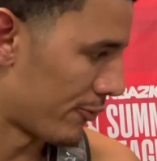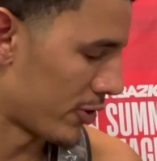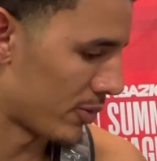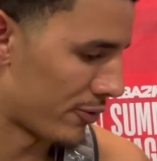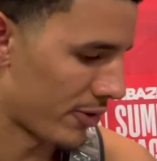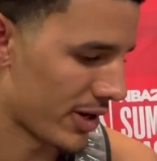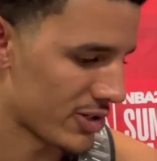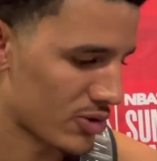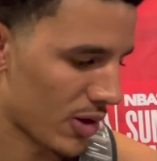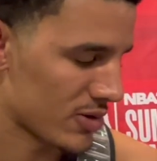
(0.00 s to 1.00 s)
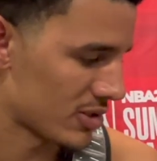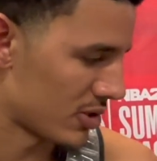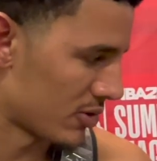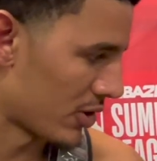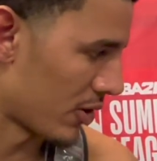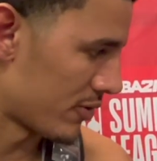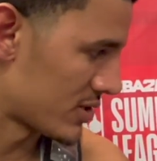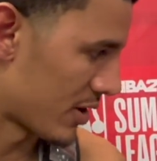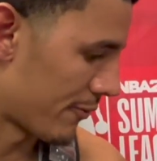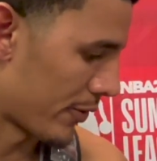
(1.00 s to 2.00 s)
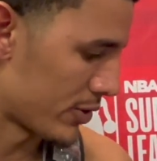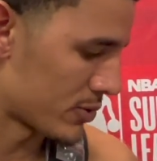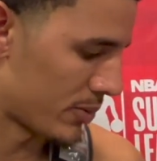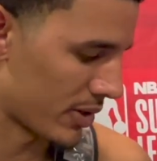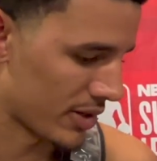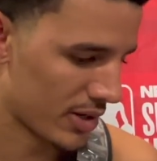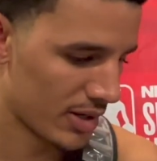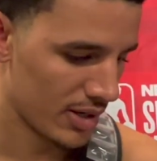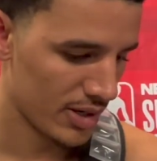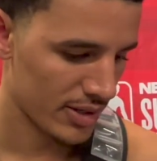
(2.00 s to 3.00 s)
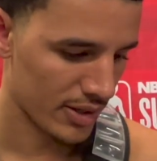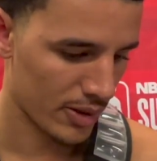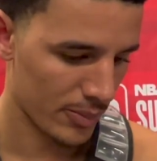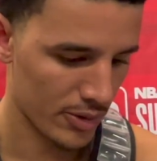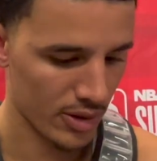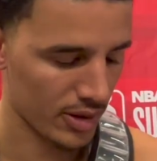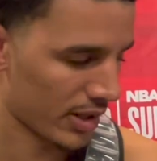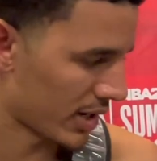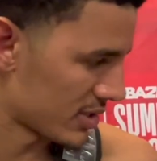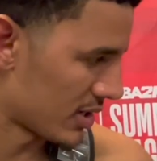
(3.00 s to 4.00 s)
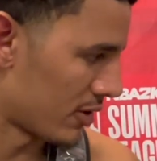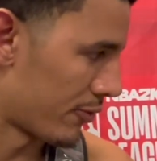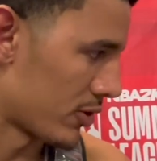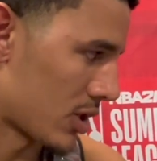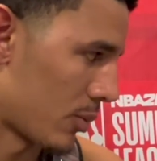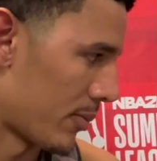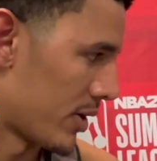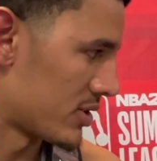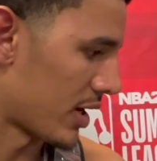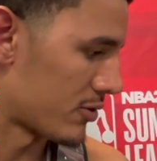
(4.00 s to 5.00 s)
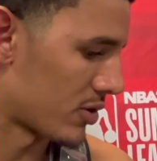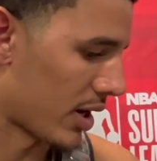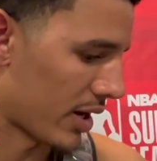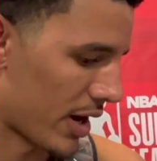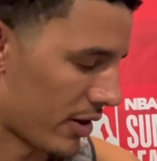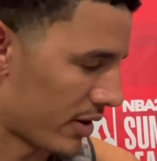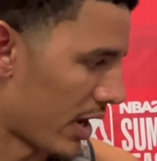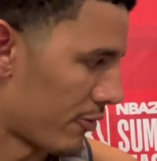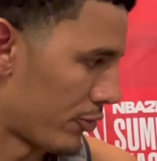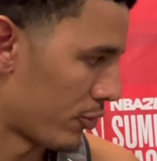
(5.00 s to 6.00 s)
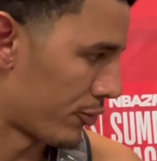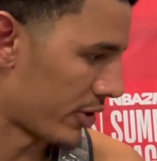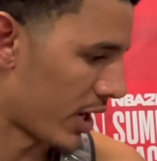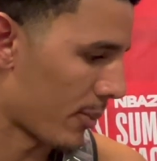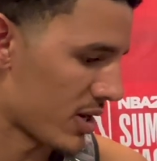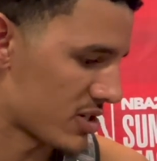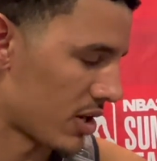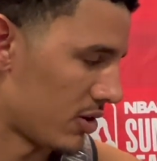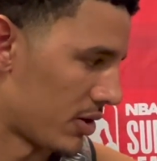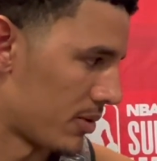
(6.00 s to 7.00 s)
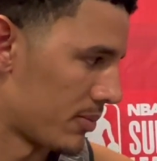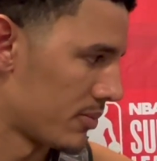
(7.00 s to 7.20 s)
filled with fans, so I was a little nervous at first, but, you know, like I said, the first couple of minutes after that, I kind of got a feel for the game I settled in.